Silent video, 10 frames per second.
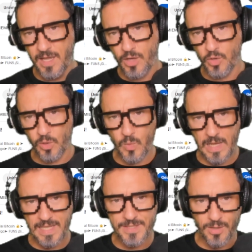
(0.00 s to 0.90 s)
cold
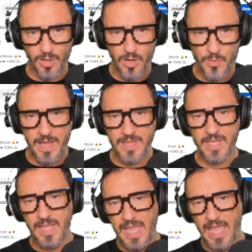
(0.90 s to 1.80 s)
wallets
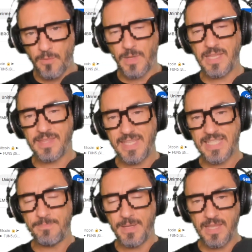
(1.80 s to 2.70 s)
already, and we did
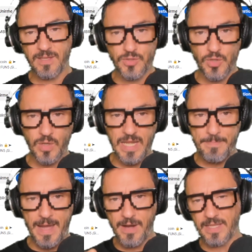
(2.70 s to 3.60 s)
this video talking
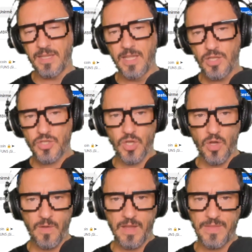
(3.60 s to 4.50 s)
about it.
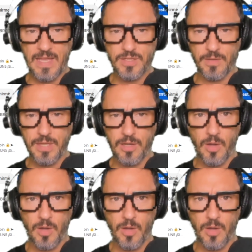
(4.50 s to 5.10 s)
So if that's something